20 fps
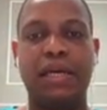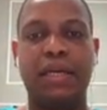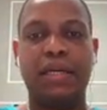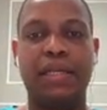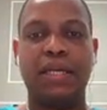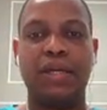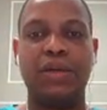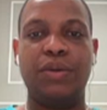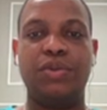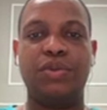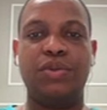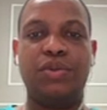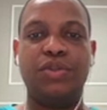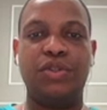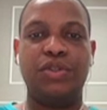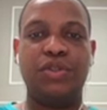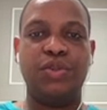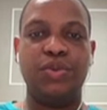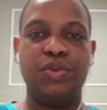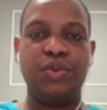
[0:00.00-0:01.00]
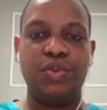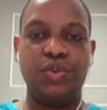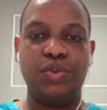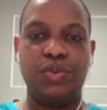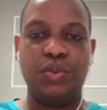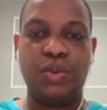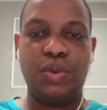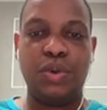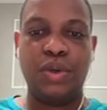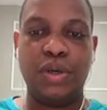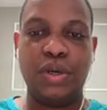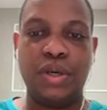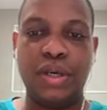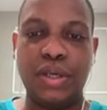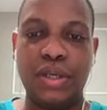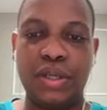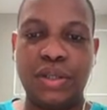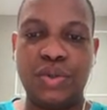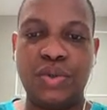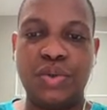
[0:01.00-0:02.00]
They don't do
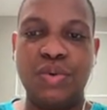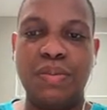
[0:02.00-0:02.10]
too